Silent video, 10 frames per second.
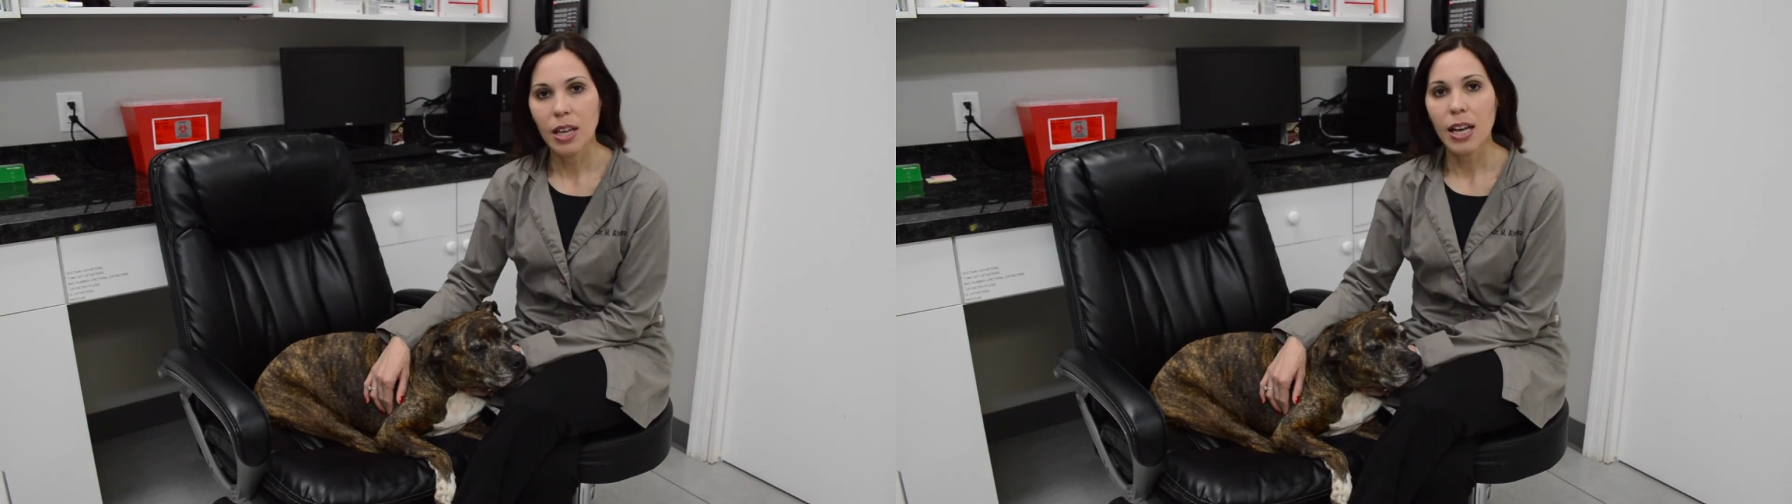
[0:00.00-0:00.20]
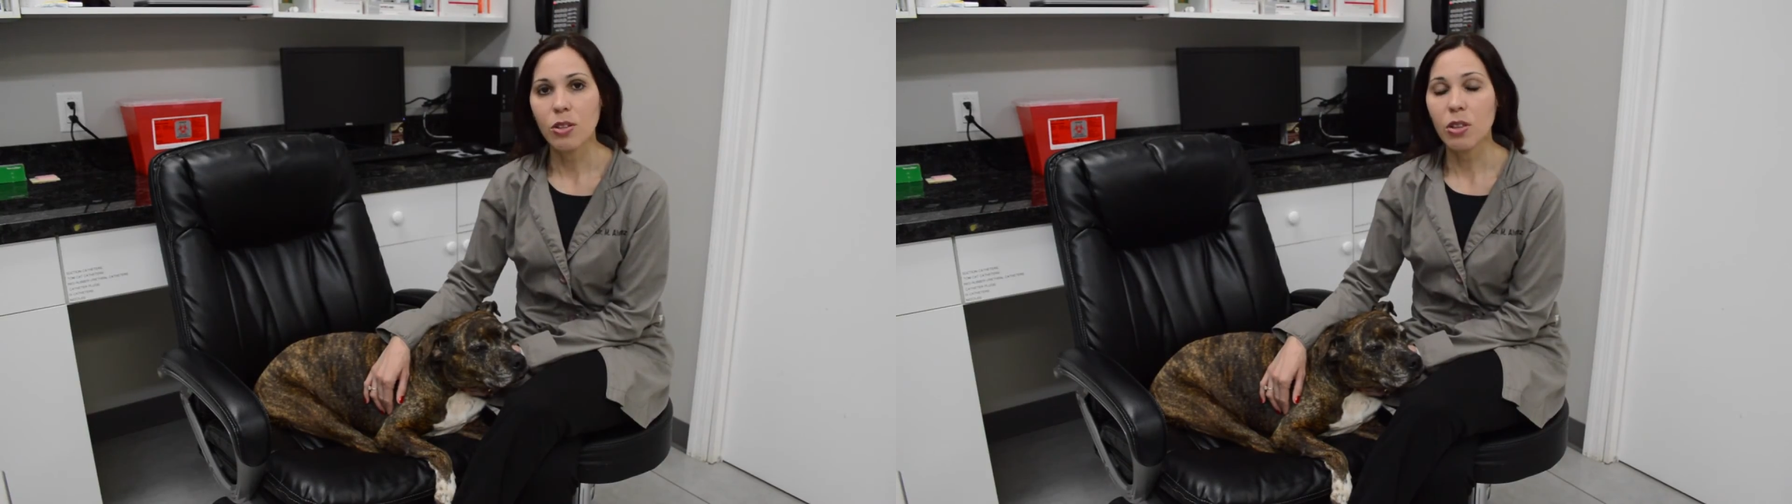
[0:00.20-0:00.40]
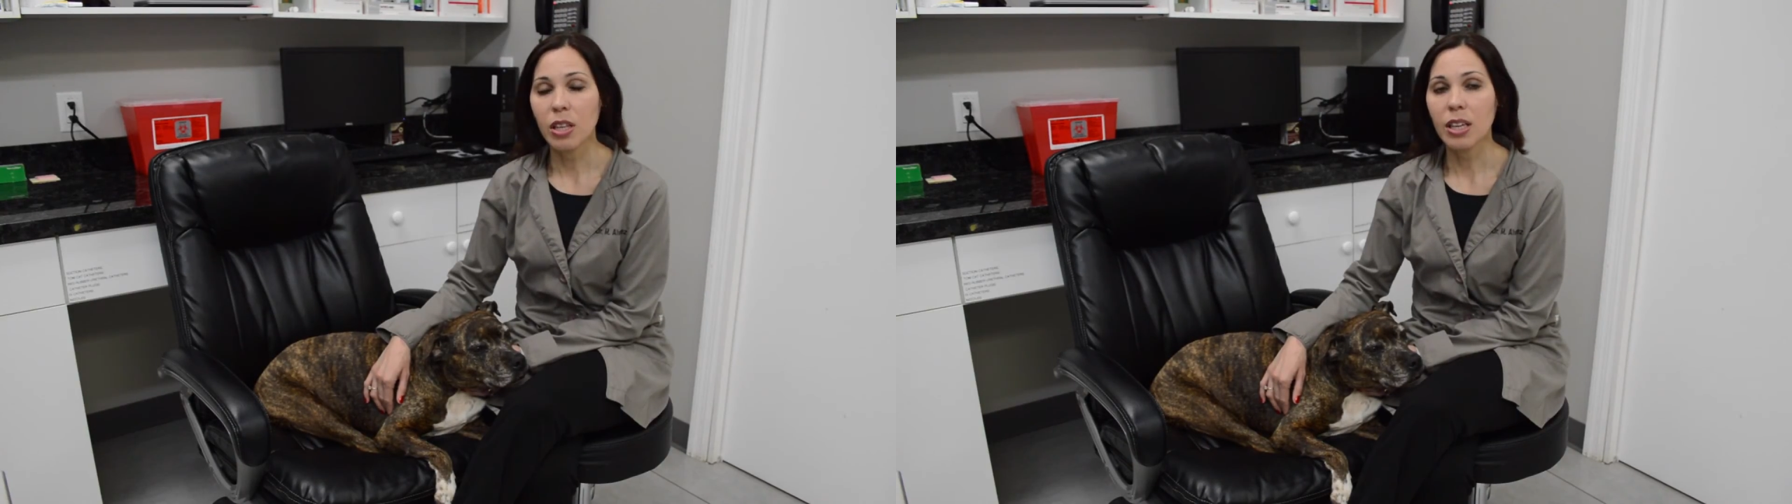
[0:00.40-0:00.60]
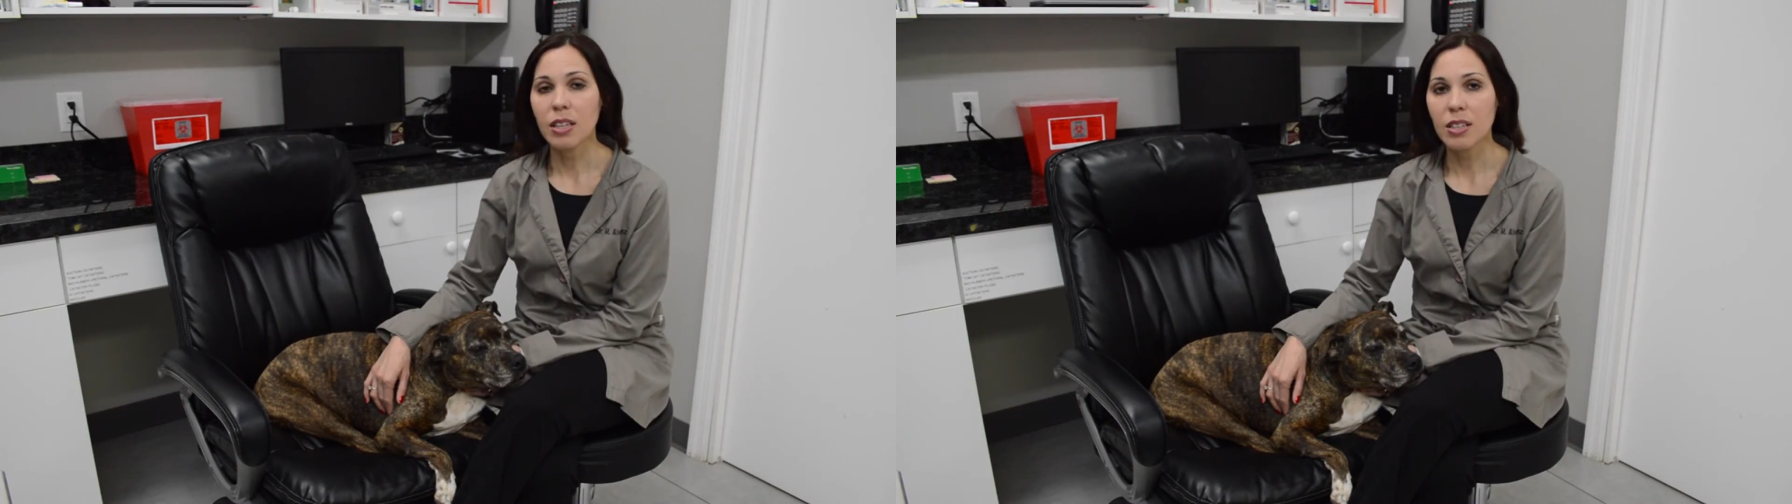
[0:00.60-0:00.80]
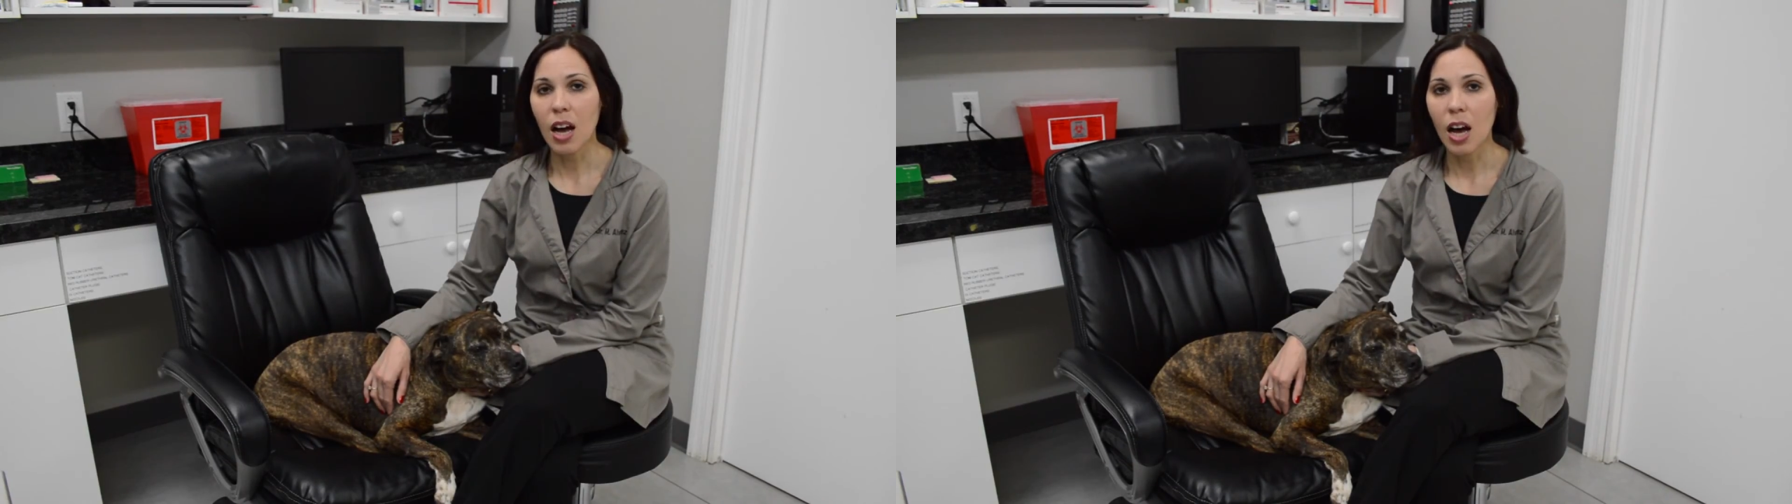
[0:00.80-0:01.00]
and you think it
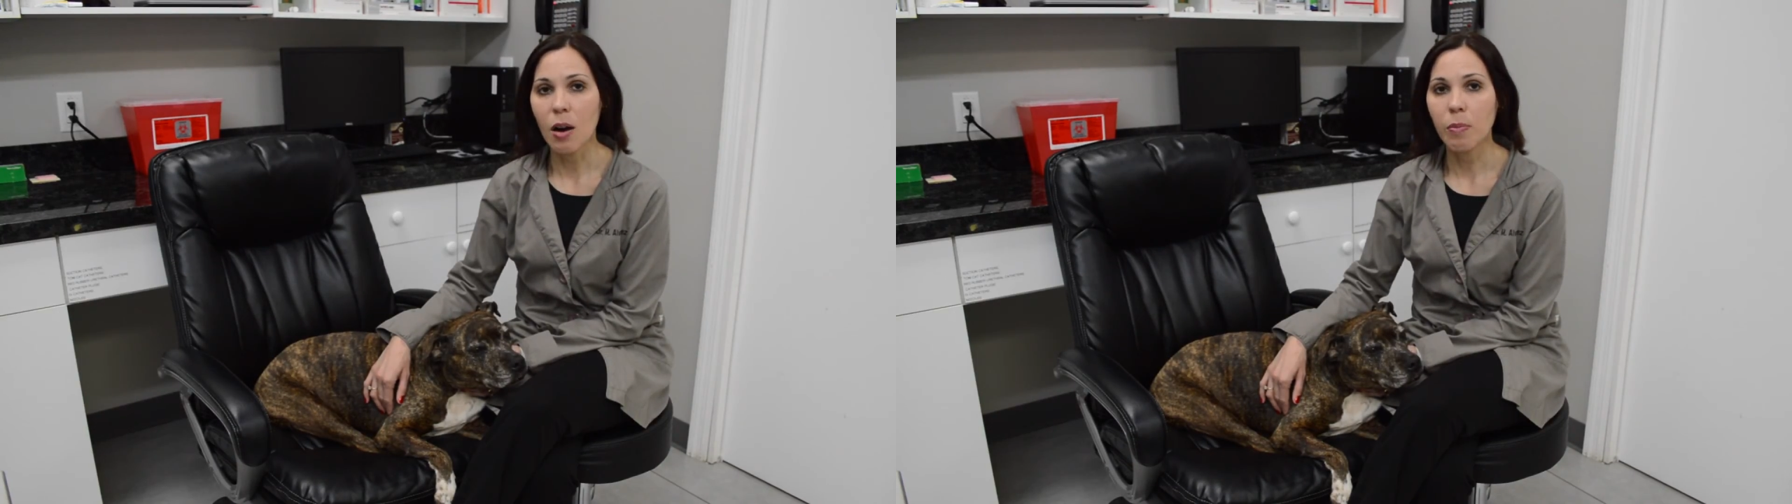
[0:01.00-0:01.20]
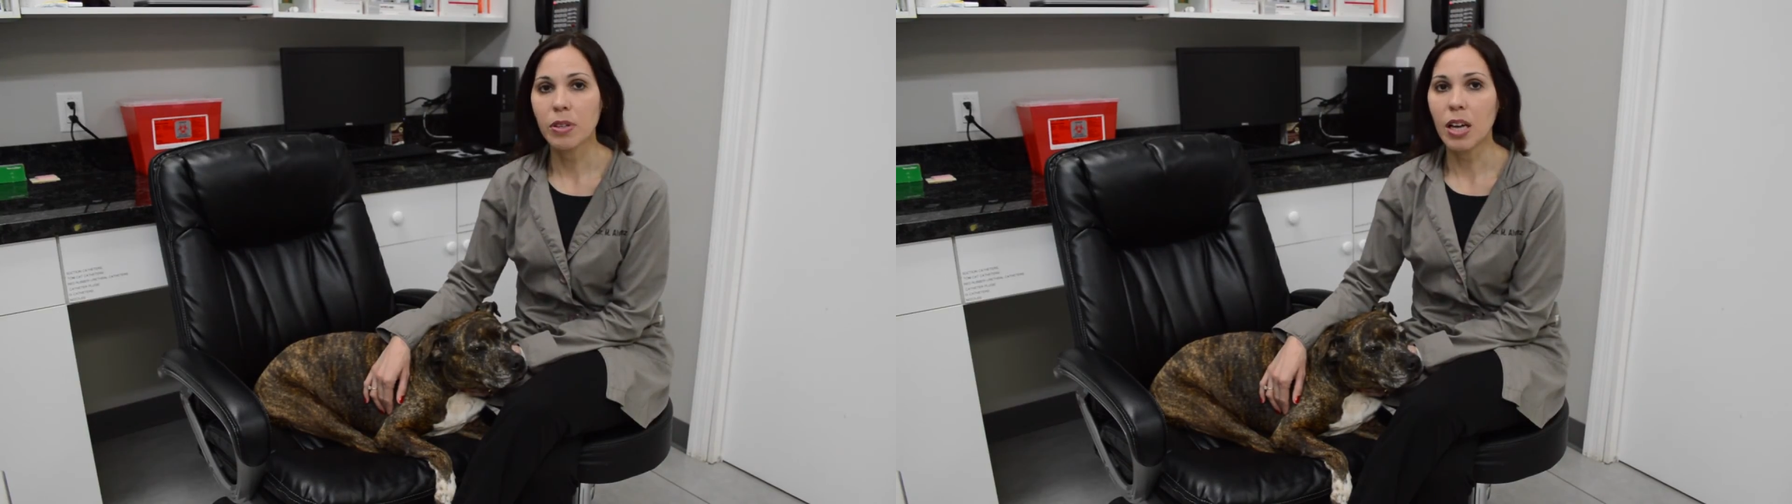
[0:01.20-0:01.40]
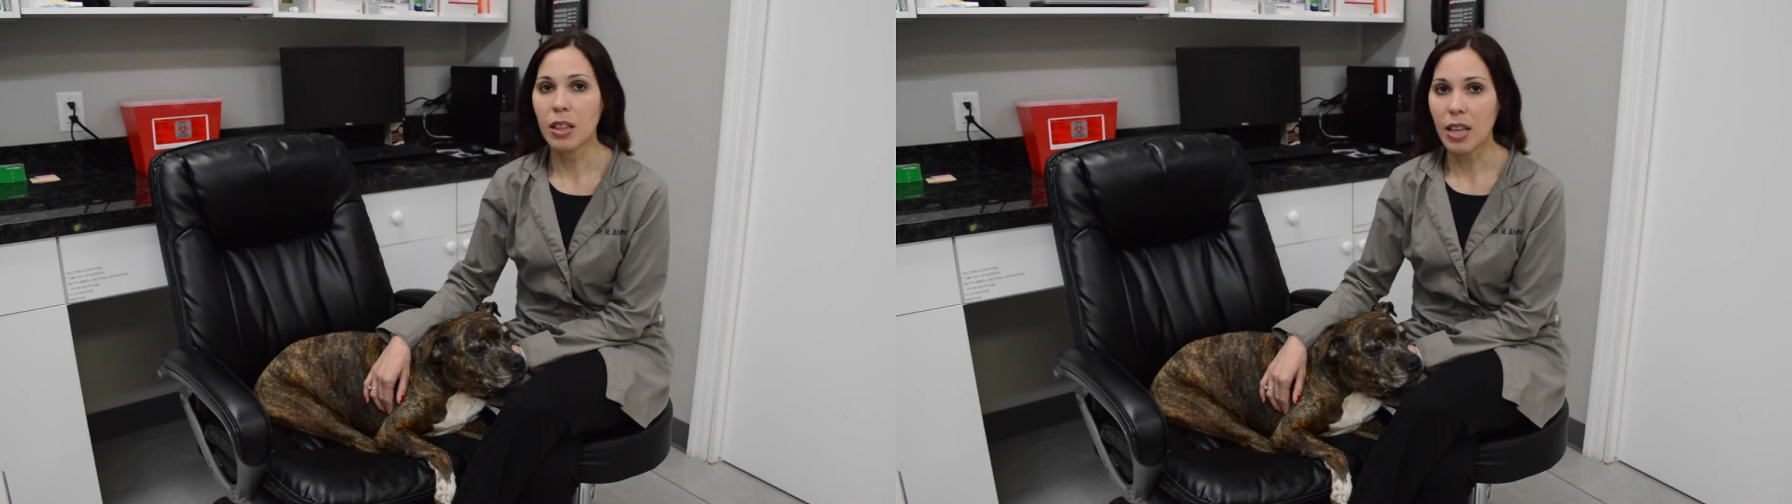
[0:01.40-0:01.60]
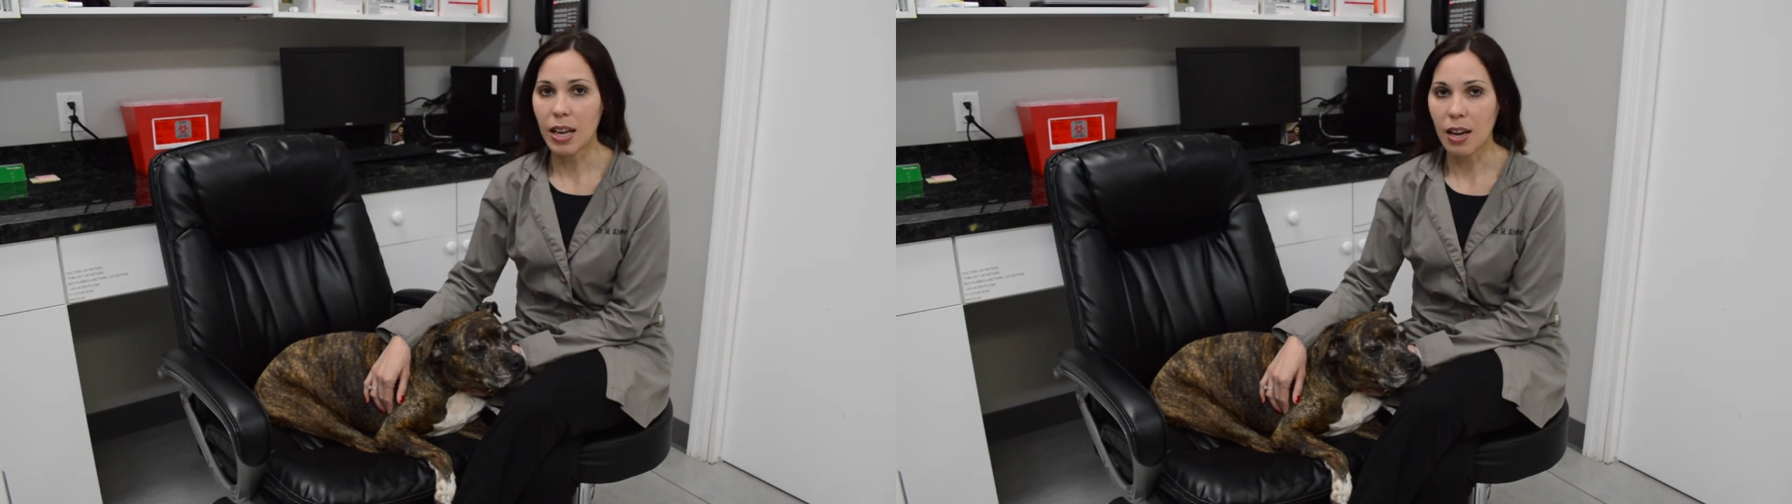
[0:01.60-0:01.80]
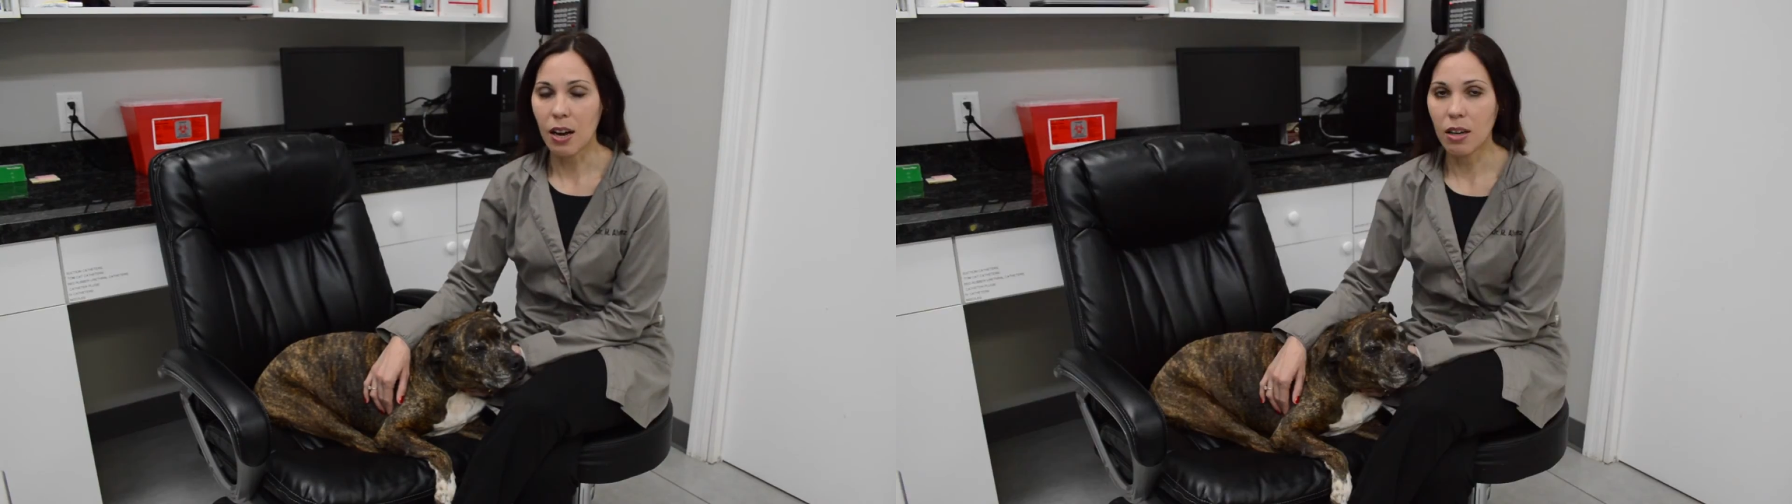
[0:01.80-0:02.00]
is hot, but not
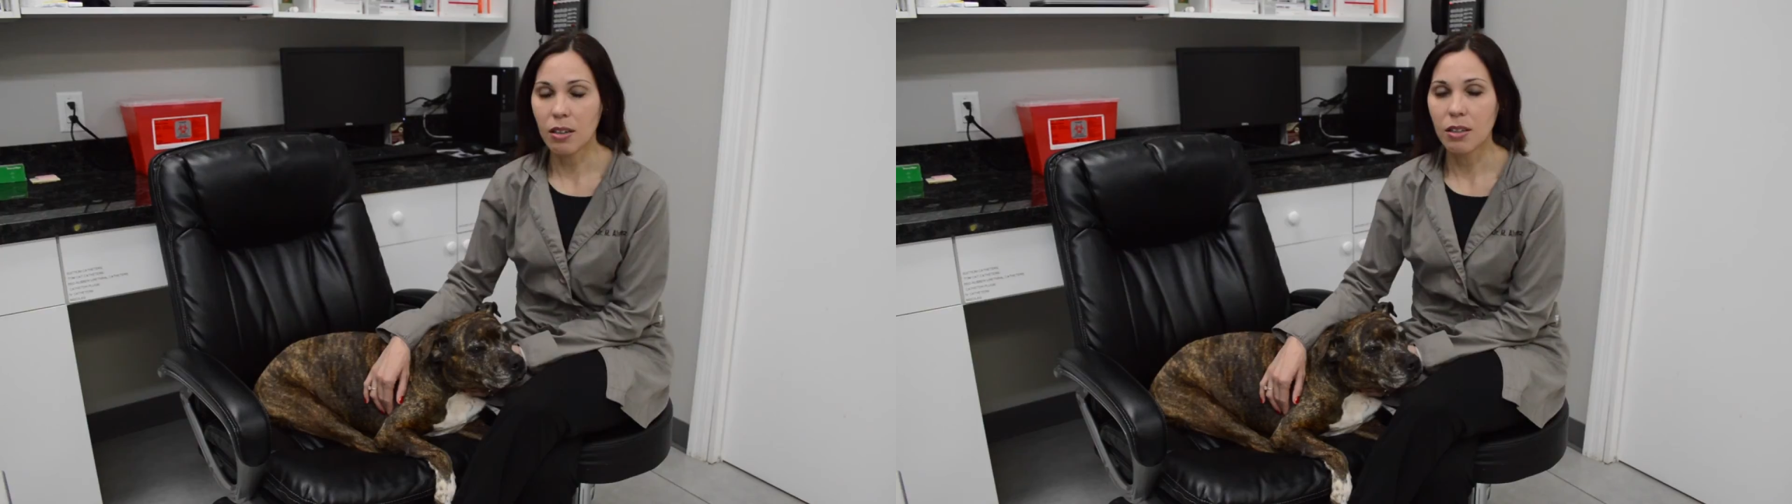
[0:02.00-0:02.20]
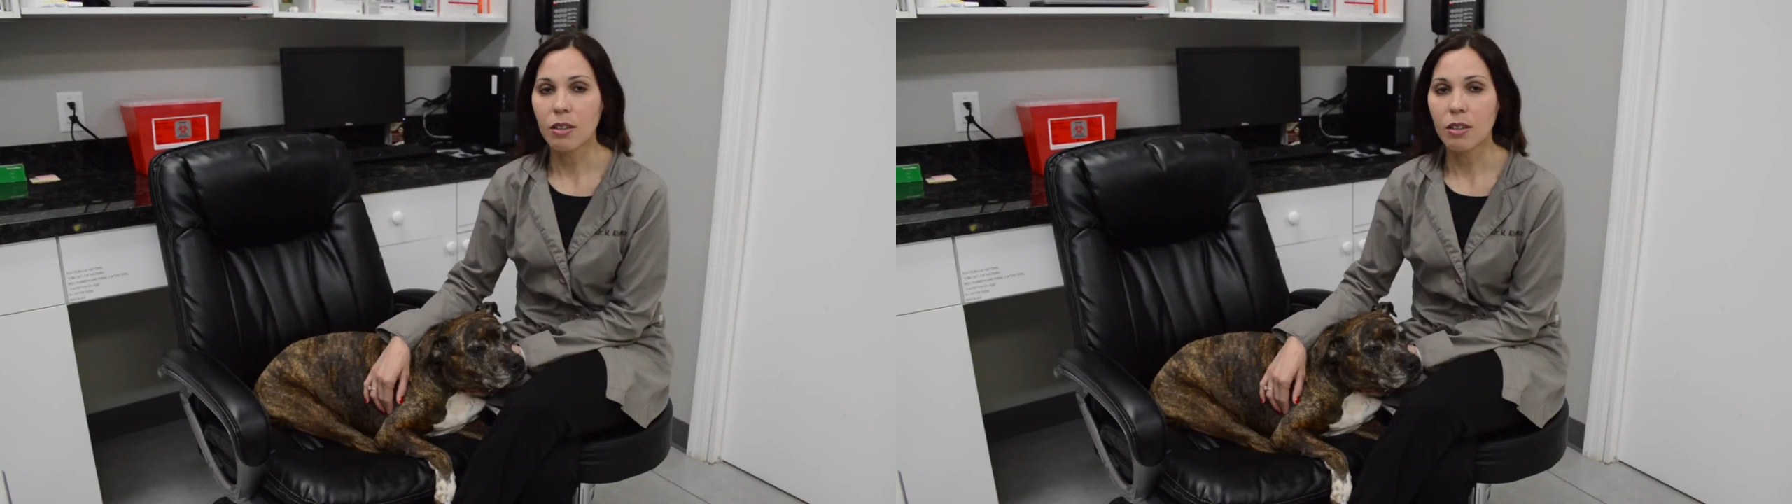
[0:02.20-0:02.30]
that hot,